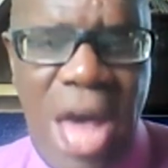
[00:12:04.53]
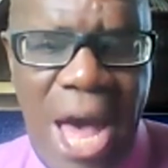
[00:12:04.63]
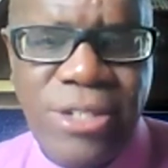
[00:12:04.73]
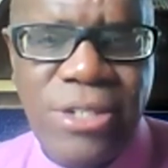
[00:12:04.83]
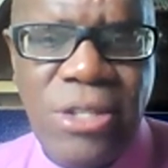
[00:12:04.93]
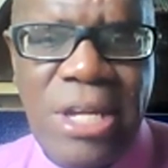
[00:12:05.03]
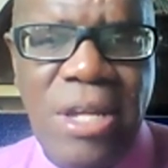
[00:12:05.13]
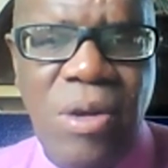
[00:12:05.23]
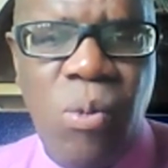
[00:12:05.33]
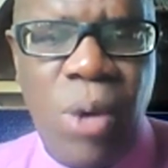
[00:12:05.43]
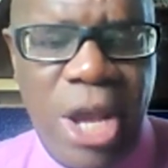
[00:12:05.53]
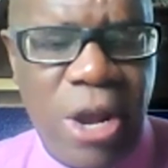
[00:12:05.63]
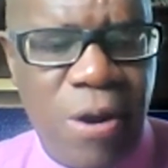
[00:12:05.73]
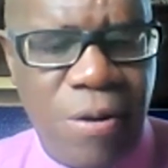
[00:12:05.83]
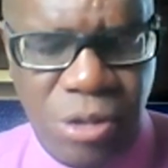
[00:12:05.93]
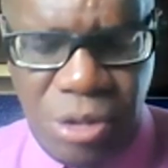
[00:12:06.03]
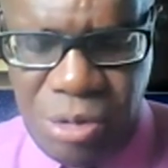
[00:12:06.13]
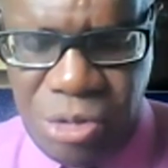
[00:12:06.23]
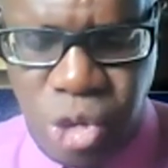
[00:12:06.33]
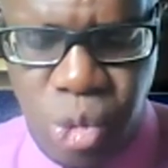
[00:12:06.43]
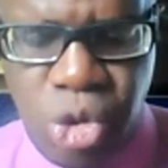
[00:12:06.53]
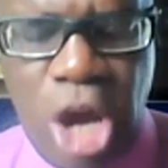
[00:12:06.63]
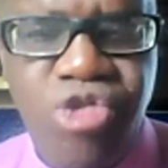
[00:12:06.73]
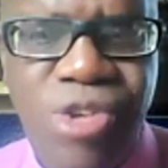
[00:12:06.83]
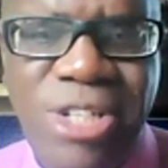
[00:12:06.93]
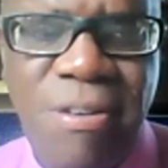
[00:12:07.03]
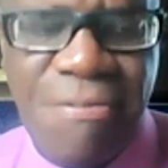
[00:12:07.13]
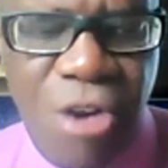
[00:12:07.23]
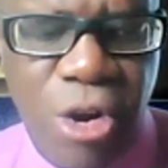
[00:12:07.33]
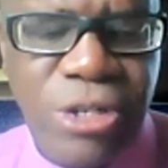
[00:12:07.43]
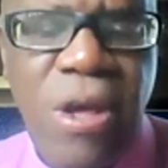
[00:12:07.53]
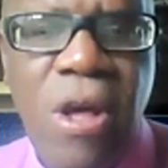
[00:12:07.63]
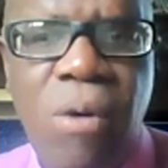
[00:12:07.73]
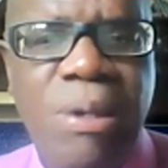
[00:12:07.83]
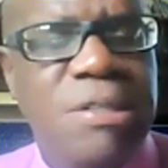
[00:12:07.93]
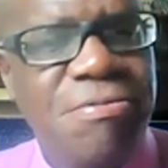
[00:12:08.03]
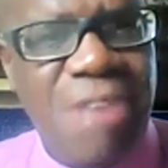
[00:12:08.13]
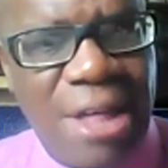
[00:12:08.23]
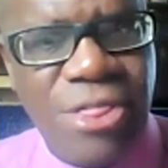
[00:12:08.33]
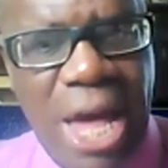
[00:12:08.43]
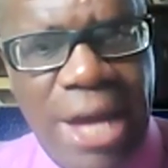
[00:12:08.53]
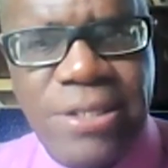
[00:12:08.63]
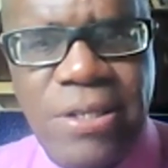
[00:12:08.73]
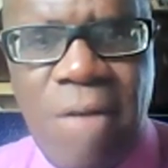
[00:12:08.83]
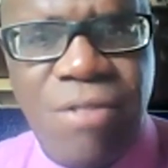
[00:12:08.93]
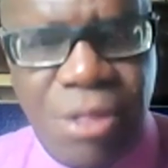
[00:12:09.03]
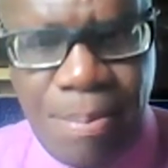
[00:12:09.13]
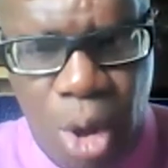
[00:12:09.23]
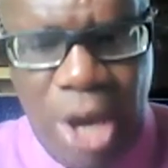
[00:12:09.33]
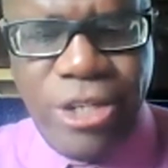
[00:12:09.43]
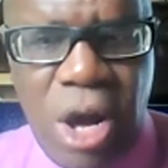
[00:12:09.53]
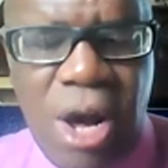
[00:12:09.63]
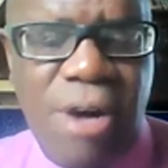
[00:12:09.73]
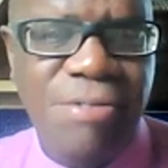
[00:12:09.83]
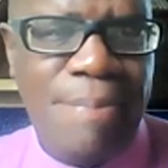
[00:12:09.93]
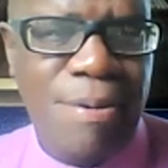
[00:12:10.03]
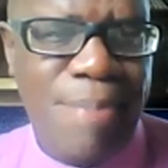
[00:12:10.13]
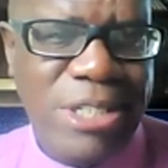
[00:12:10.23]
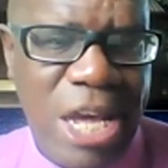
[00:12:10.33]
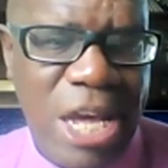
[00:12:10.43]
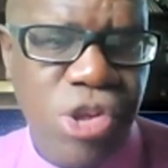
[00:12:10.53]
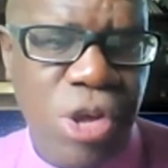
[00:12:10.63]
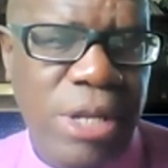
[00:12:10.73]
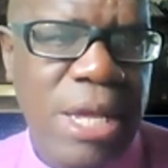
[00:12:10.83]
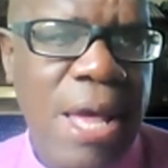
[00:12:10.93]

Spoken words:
that where the two countries differed was the fact that of the point of implementation.